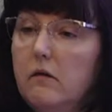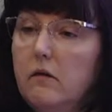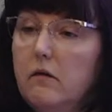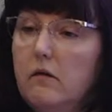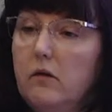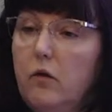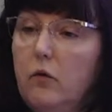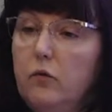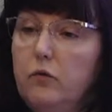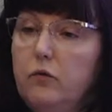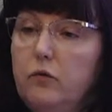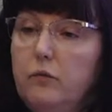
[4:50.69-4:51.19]

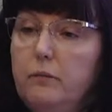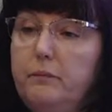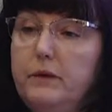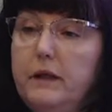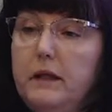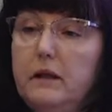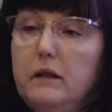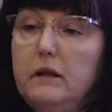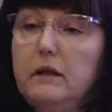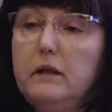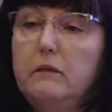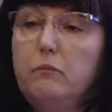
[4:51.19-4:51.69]
so to
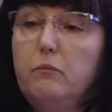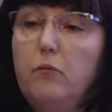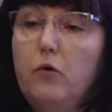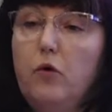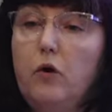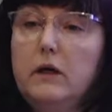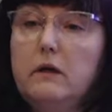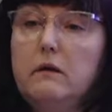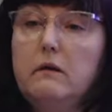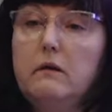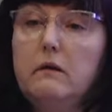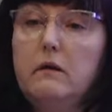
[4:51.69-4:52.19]
build
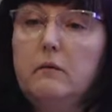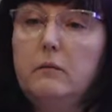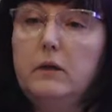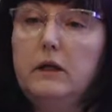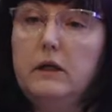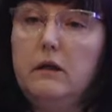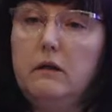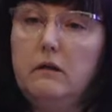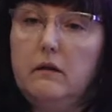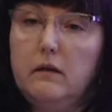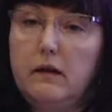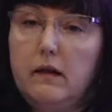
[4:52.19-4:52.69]
more
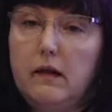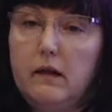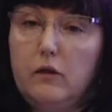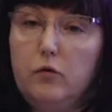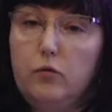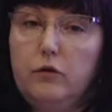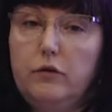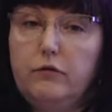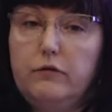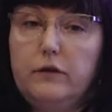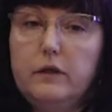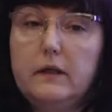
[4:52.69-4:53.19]
terminals,
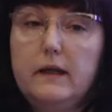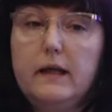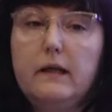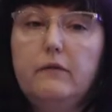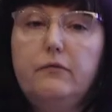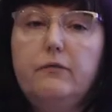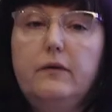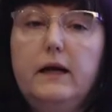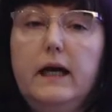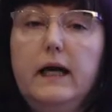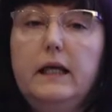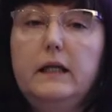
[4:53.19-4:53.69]
to
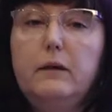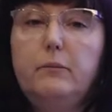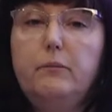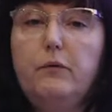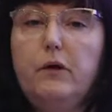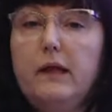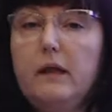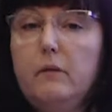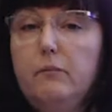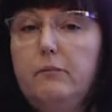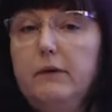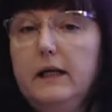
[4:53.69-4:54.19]
diversify the
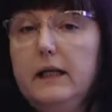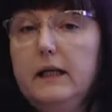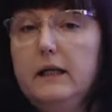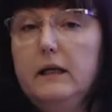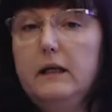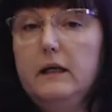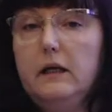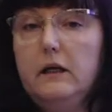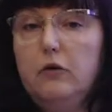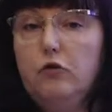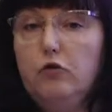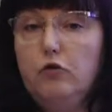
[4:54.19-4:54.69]

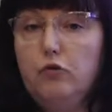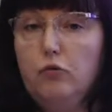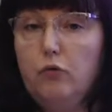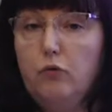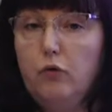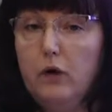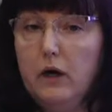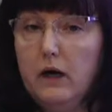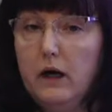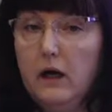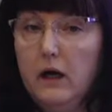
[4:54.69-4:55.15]
possibility to